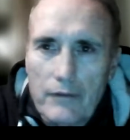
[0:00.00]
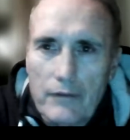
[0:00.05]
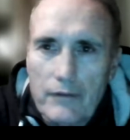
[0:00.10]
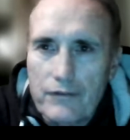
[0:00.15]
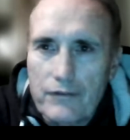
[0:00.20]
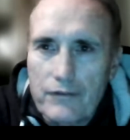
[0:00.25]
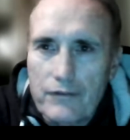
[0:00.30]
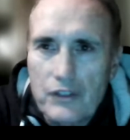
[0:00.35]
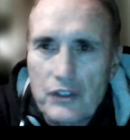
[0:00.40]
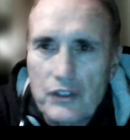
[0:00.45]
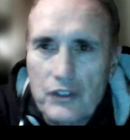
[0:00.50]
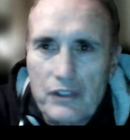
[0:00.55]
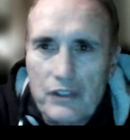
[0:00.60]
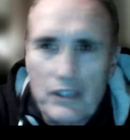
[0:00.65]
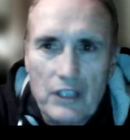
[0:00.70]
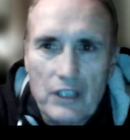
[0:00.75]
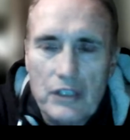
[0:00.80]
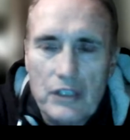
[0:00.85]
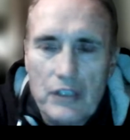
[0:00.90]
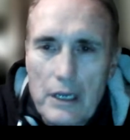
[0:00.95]

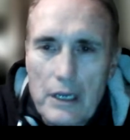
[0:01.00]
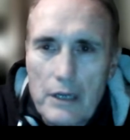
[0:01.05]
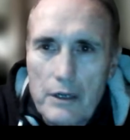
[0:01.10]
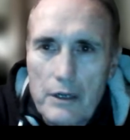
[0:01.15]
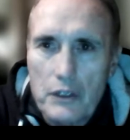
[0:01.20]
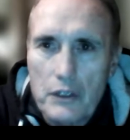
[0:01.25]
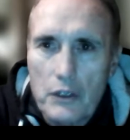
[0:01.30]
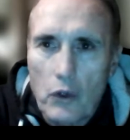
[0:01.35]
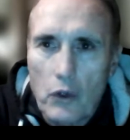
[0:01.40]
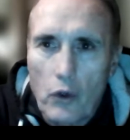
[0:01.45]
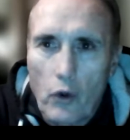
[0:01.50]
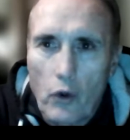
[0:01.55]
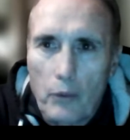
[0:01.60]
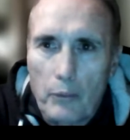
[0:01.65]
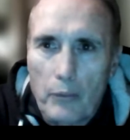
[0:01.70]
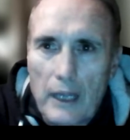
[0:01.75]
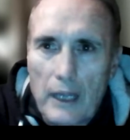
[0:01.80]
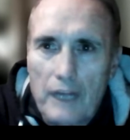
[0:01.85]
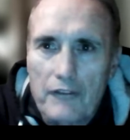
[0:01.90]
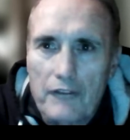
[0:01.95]
16 years old
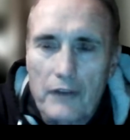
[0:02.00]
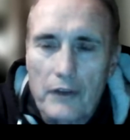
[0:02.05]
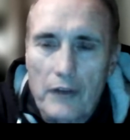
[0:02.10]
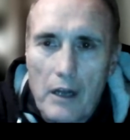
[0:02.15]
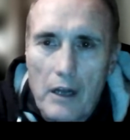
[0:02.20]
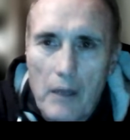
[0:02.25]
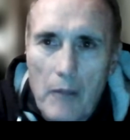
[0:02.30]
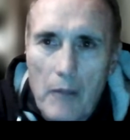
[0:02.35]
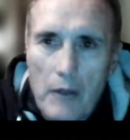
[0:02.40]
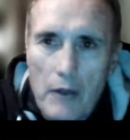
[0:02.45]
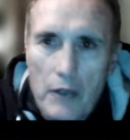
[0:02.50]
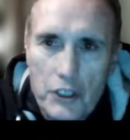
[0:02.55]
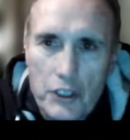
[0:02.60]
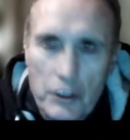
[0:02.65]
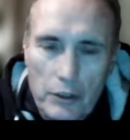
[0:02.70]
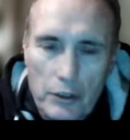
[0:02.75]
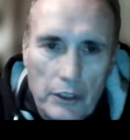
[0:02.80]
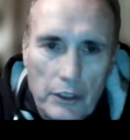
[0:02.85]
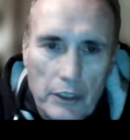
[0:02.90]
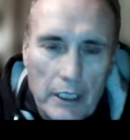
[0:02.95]
playing for the Elmira
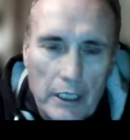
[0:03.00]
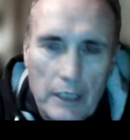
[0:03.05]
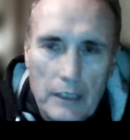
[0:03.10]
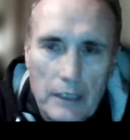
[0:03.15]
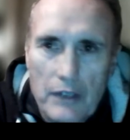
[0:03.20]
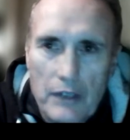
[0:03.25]
Sugar Kings